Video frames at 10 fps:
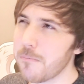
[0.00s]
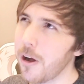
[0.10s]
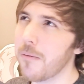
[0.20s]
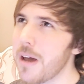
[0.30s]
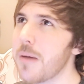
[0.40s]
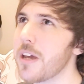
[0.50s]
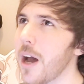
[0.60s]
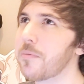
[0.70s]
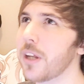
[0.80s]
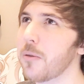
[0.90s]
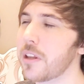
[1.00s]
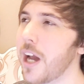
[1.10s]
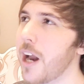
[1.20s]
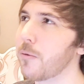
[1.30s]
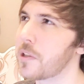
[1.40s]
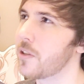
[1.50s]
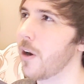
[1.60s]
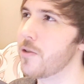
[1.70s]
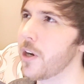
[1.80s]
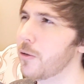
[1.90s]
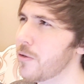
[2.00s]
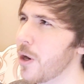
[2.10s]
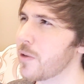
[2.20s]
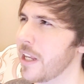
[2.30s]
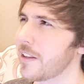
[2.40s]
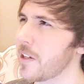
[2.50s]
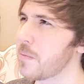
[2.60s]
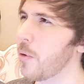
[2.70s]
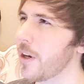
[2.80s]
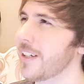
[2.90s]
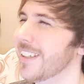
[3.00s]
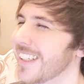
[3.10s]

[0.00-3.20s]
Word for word: Well, maybe up there with Katawa Shoujo, who knows at this point.